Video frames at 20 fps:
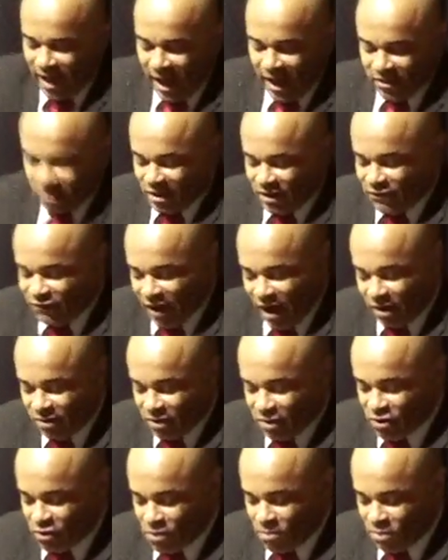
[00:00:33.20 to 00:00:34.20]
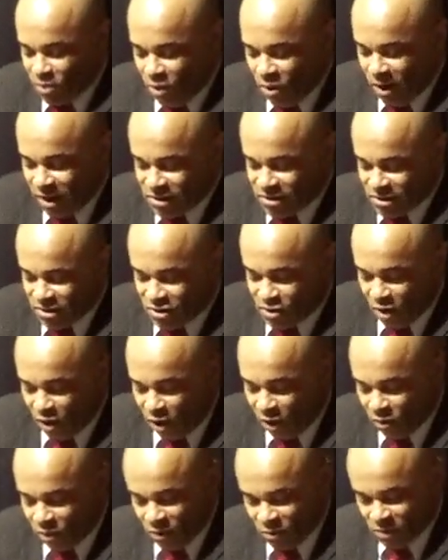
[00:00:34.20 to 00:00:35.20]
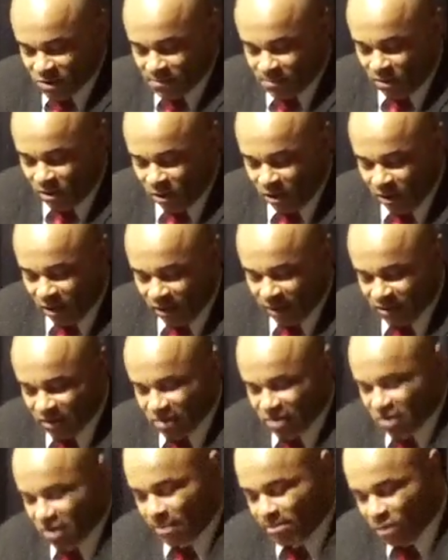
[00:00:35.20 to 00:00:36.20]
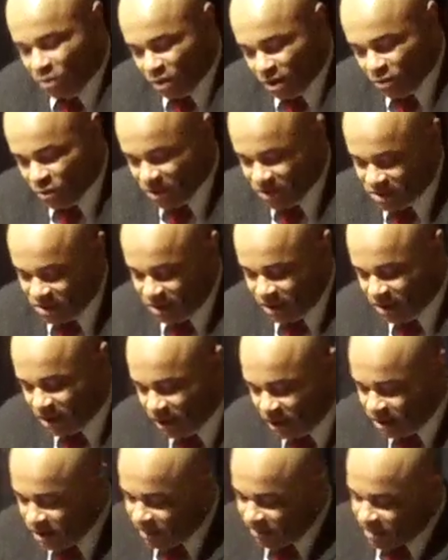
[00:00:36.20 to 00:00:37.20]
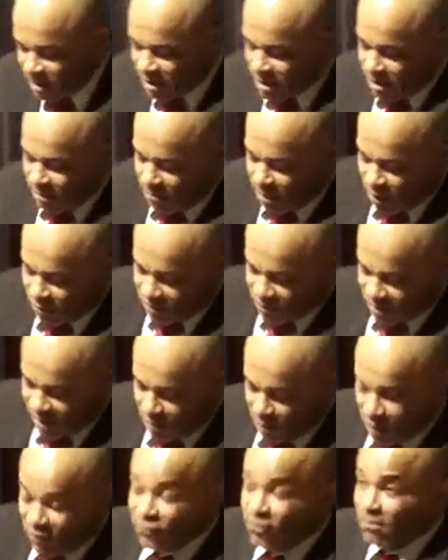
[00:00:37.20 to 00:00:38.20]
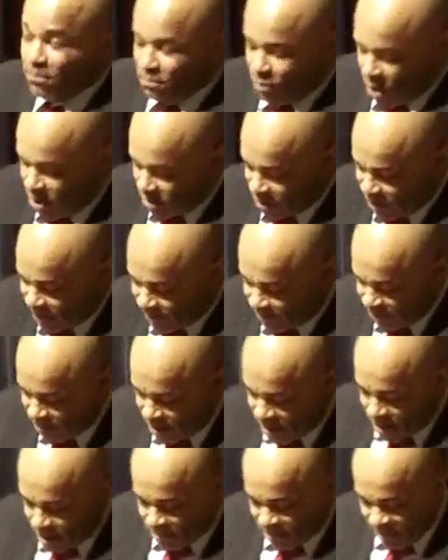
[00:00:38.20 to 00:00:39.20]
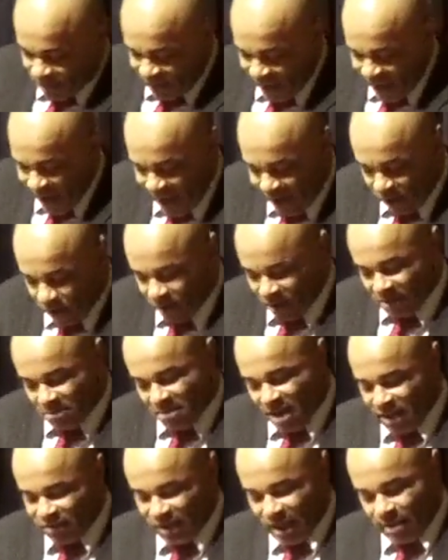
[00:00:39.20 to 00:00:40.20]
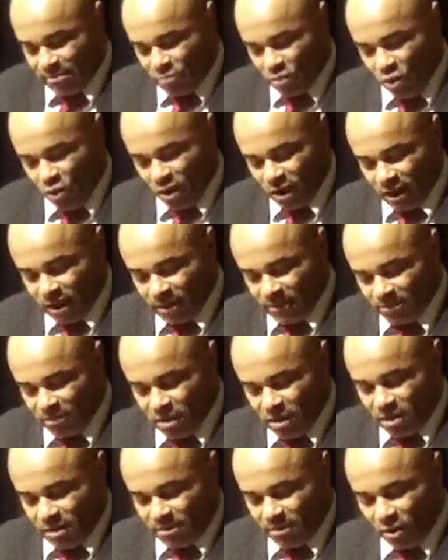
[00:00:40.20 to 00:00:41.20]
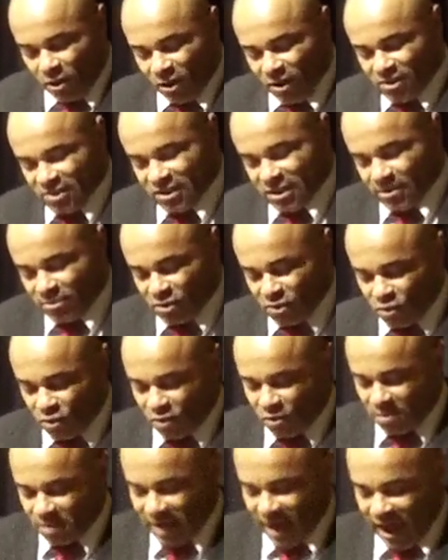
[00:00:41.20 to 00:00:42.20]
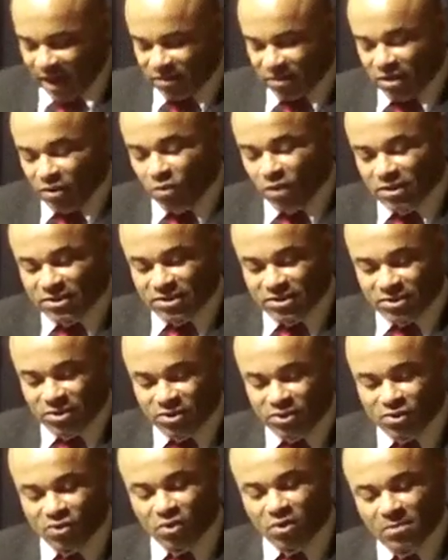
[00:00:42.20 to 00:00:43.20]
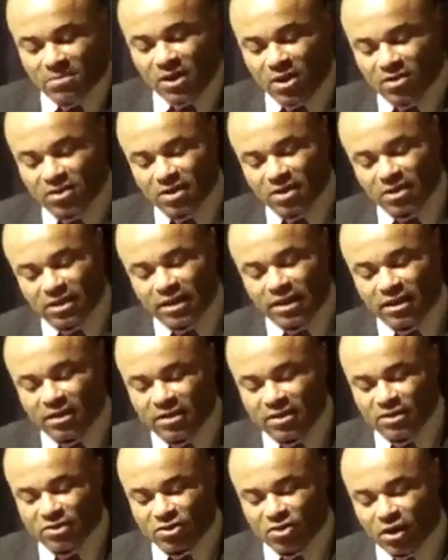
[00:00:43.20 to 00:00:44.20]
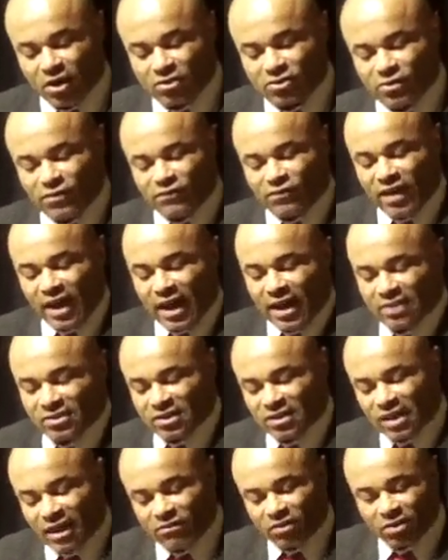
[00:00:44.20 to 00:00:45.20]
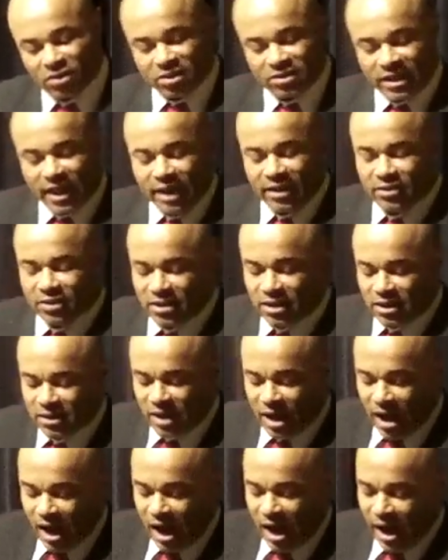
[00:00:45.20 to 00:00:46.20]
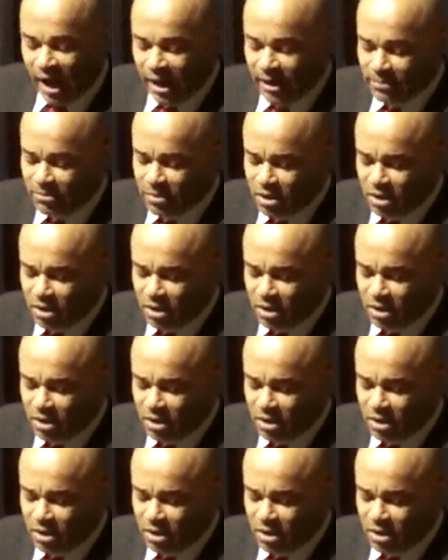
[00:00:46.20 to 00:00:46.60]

Anthony found the two boys. The tall one was Paul and the chubby one was Khalid. Both of them were from Brooklyn, but they had only met that morning. Paul seemed cool, but Anthony wasn't so sure about Khalid. He talked too fast and never looked Anthony in the eye.